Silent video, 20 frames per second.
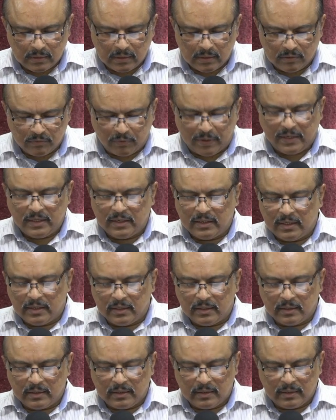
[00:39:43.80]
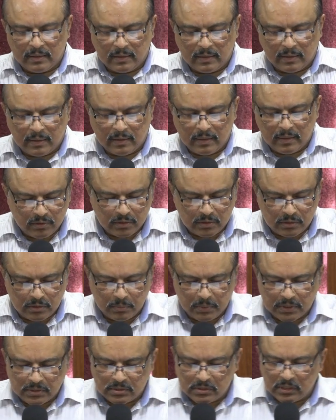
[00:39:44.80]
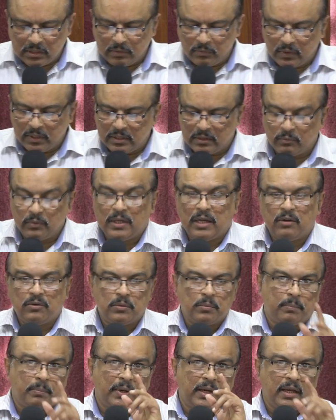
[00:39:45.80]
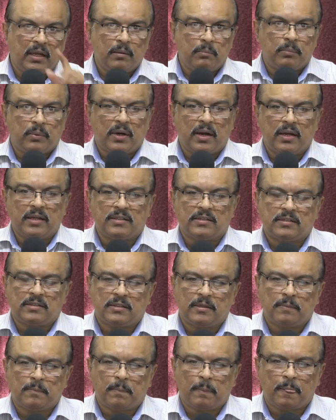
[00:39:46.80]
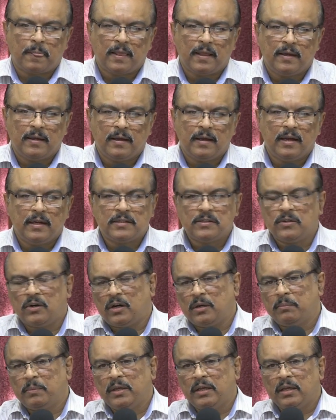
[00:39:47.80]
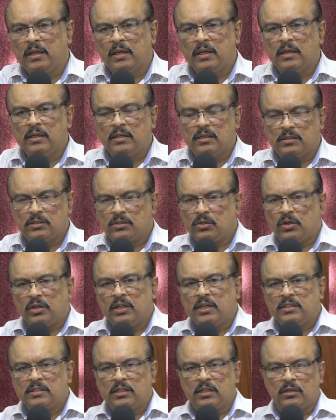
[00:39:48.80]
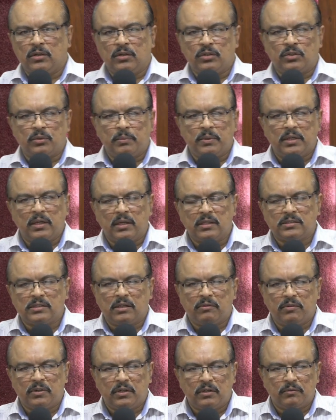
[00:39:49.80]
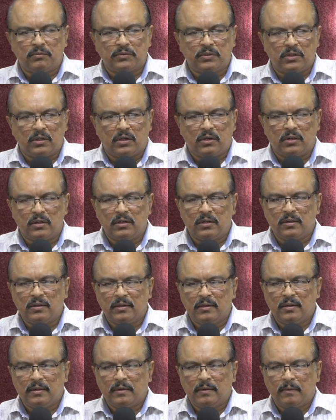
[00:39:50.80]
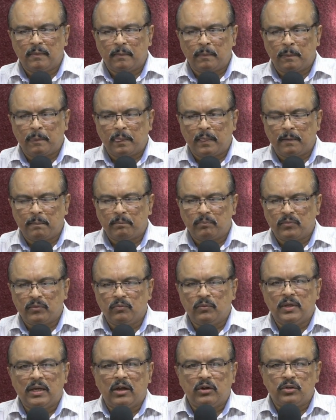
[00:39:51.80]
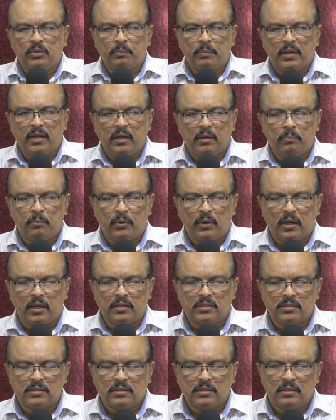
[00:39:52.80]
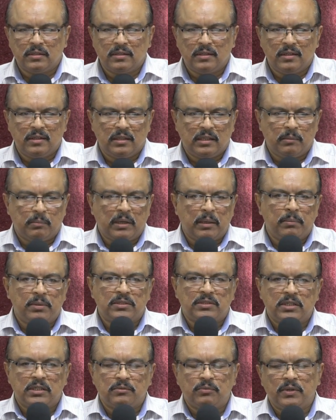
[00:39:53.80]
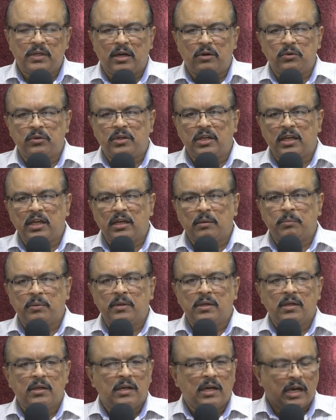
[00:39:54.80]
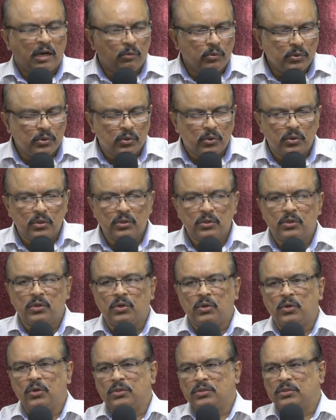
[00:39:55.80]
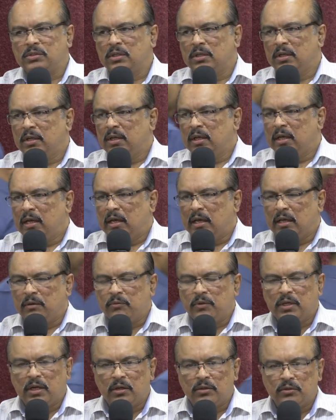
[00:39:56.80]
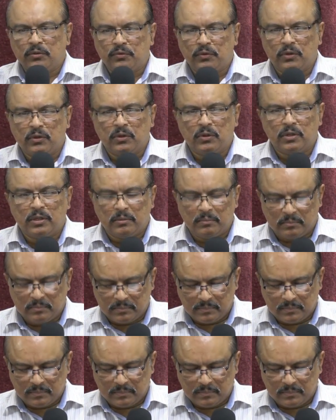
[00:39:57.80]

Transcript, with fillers: Finally, to be a servant, we have to pay a price. It's not being it's not easy, you know, to be a servant of God. We have to pay a price. The Bible says we have to take up our own cross and we have to follow him.